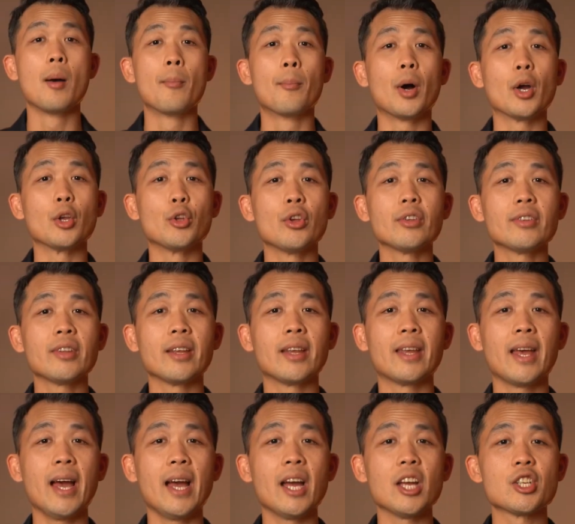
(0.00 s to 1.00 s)
By using
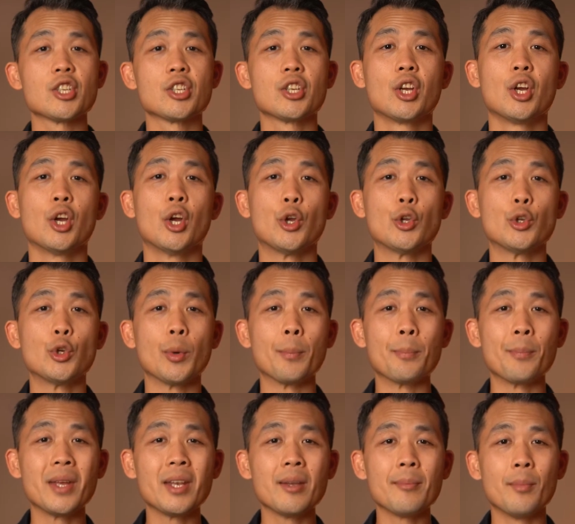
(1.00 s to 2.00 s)
cash, you're
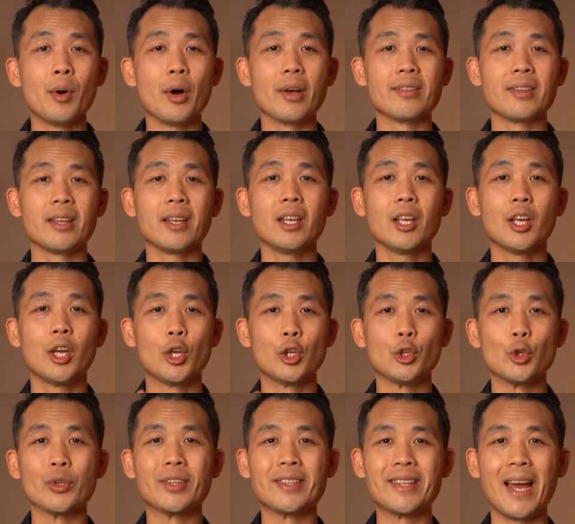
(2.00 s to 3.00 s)
minimizing
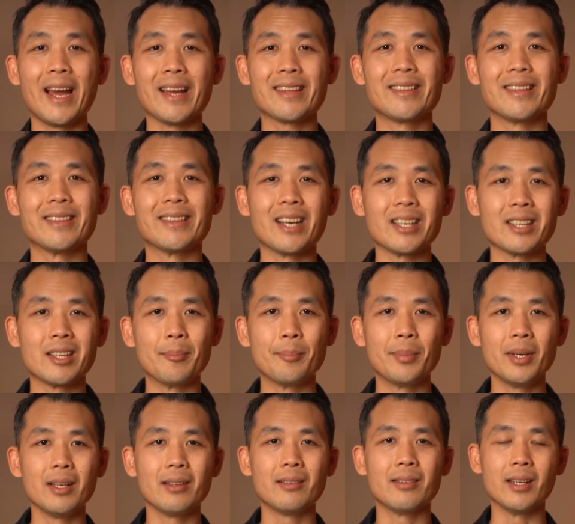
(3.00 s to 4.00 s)
your tax
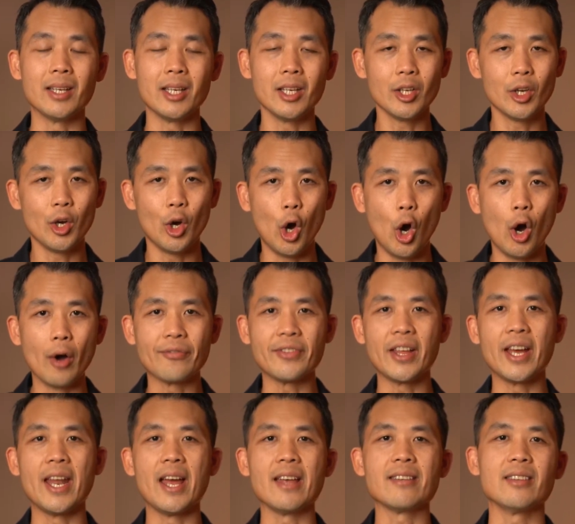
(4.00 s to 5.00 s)
deductibility of
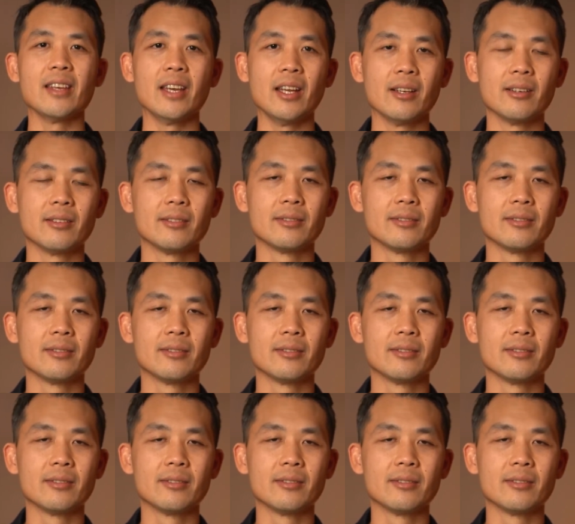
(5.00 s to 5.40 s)
that asset.